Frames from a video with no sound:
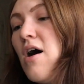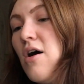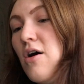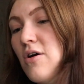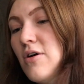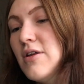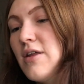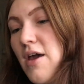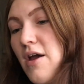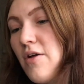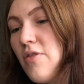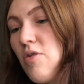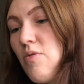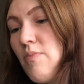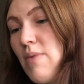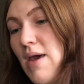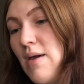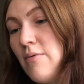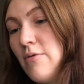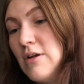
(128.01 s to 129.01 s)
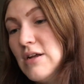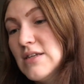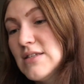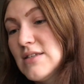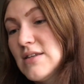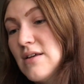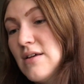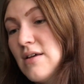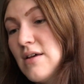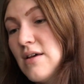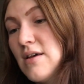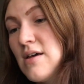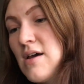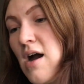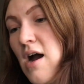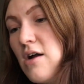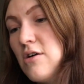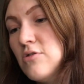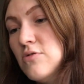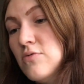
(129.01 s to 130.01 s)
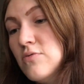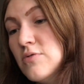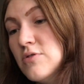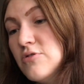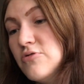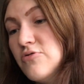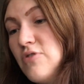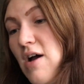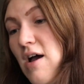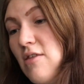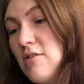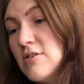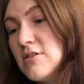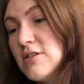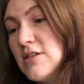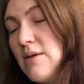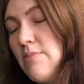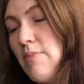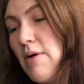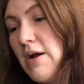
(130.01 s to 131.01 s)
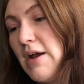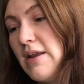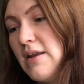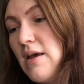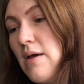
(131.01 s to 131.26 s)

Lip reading: unearths memories Carol would rather stay buried.